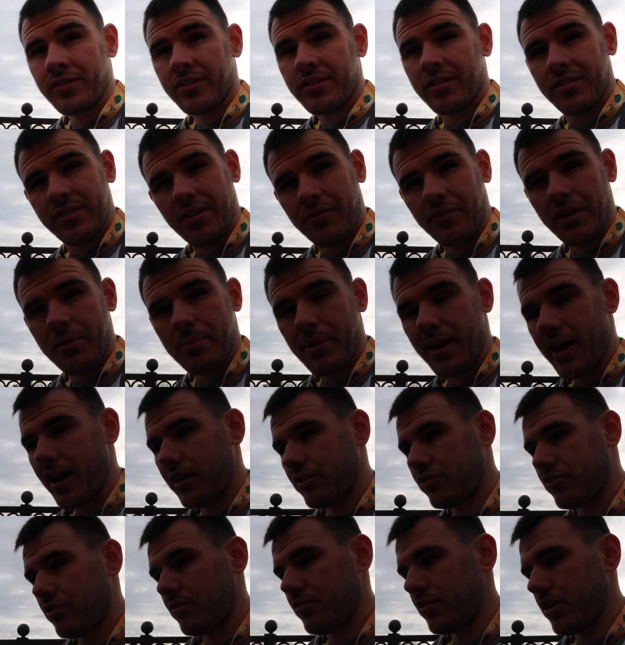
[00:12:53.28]
70p
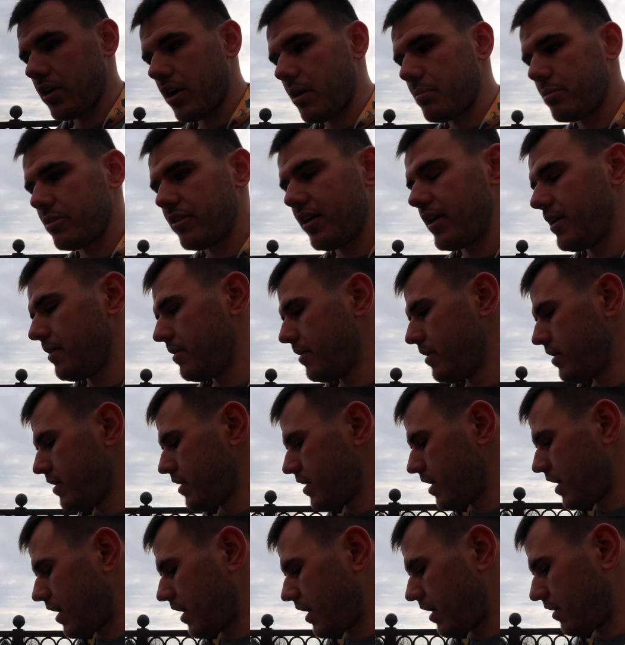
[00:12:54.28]
extra for a cup of tea.
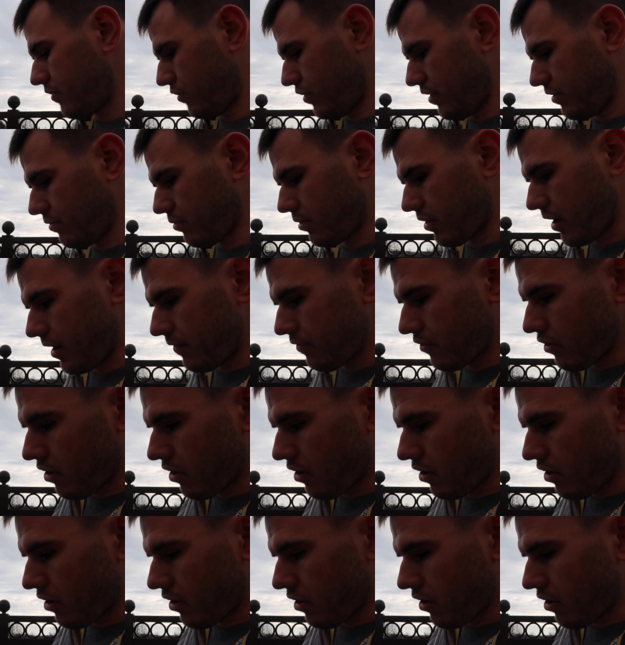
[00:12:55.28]
So that's what I've